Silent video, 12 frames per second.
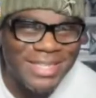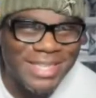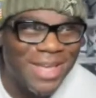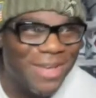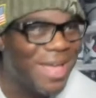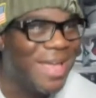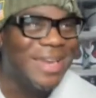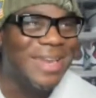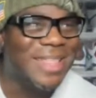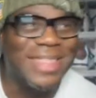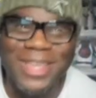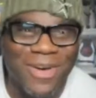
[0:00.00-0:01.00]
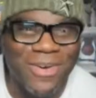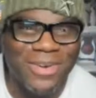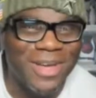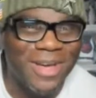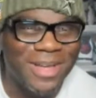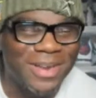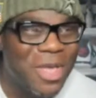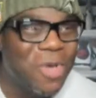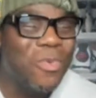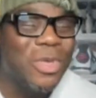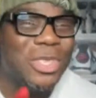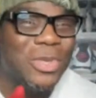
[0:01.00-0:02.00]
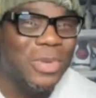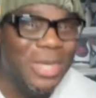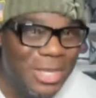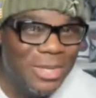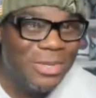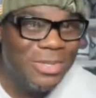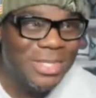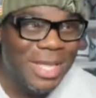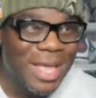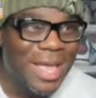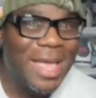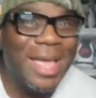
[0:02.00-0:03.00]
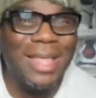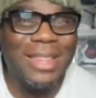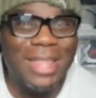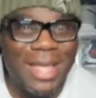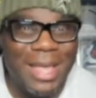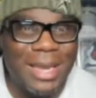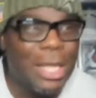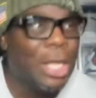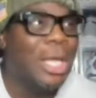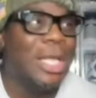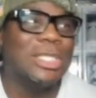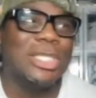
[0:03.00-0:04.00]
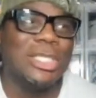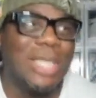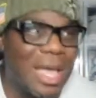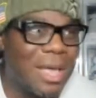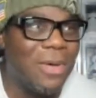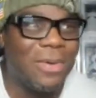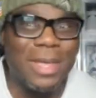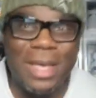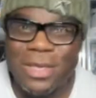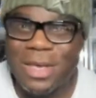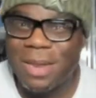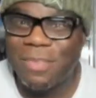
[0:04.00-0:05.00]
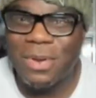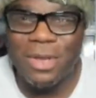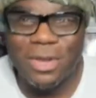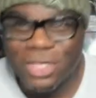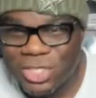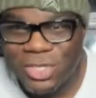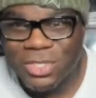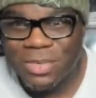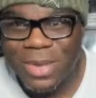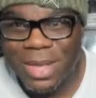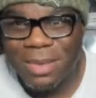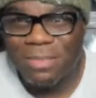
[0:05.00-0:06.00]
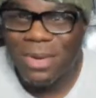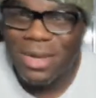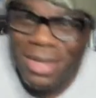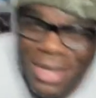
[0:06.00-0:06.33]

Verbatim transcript: as hell. Ain't nothing going on when you lose. And then it's just like, okay, you got to put all your shoes away. Bro,